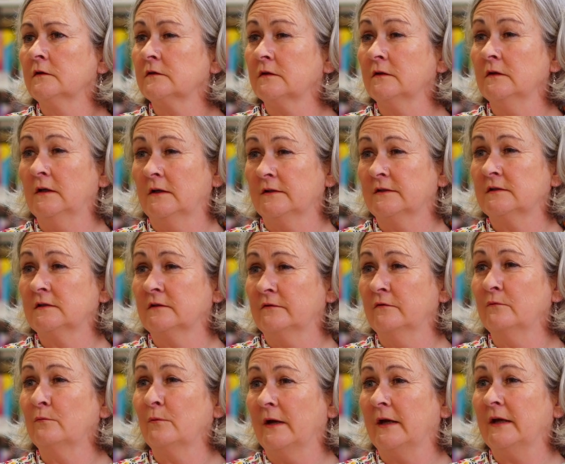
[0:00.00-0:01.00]
So lots of
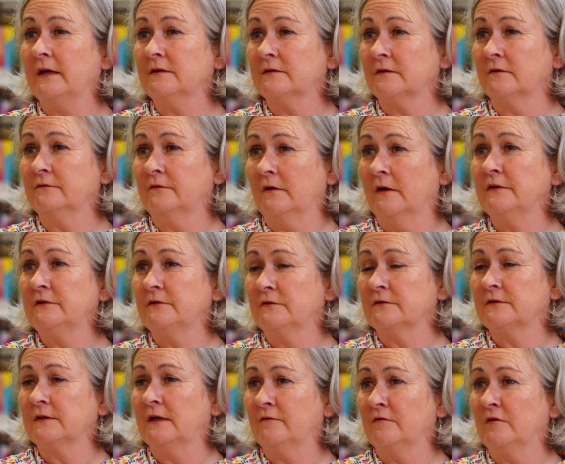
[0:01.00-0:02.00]
different ways of finding
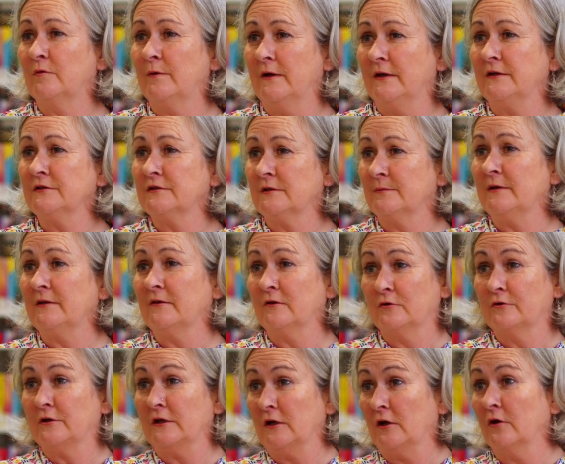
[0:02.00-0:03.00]
yourself an apprenticeship, either
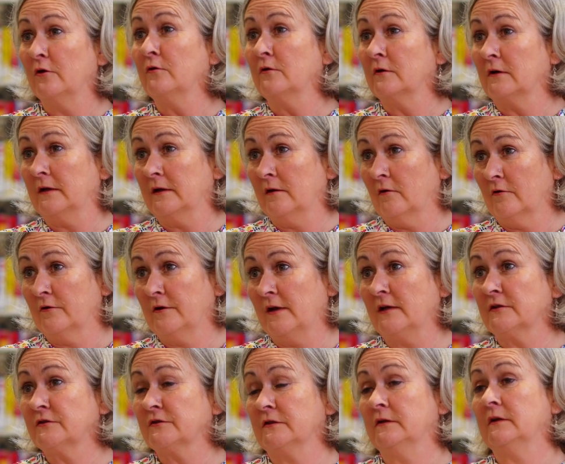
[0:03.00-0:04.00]
looking locally or
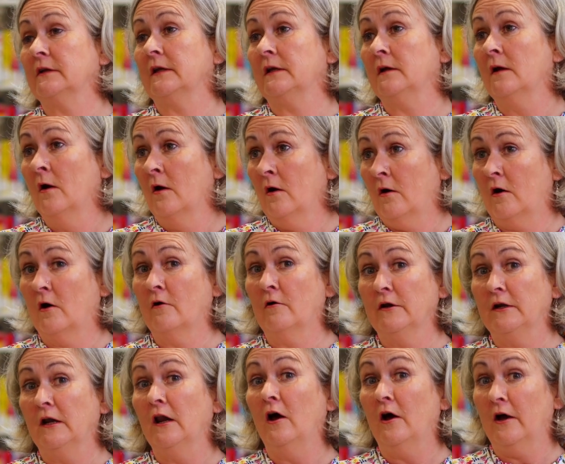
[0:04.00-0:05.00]
nationally or
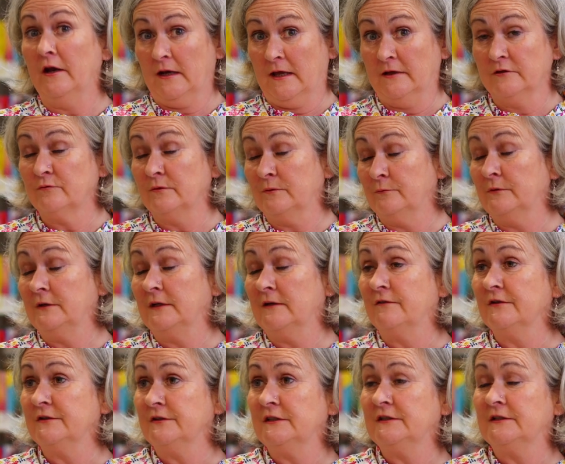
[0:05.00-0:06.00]
online, and we'll give
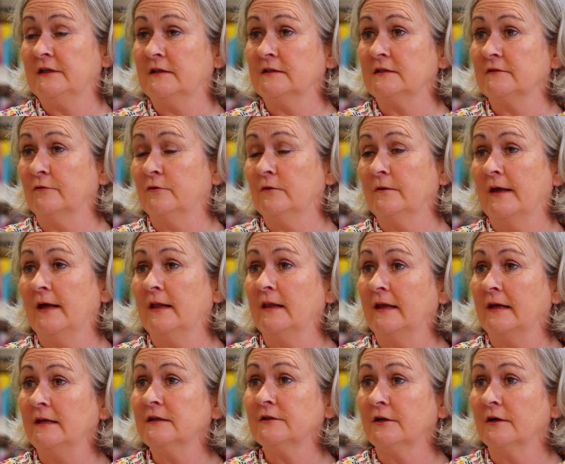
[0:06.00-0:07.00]
the details of all that
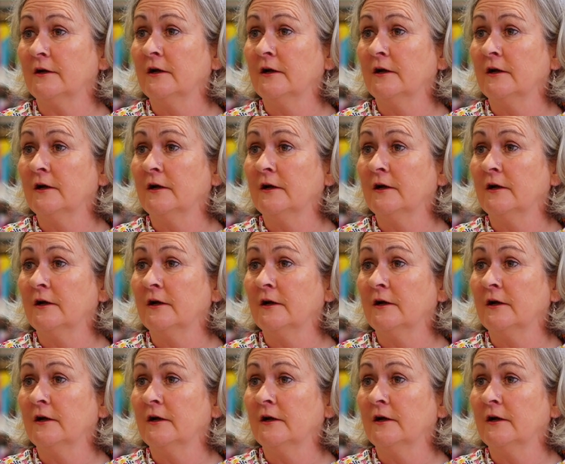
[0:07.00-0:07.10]
later.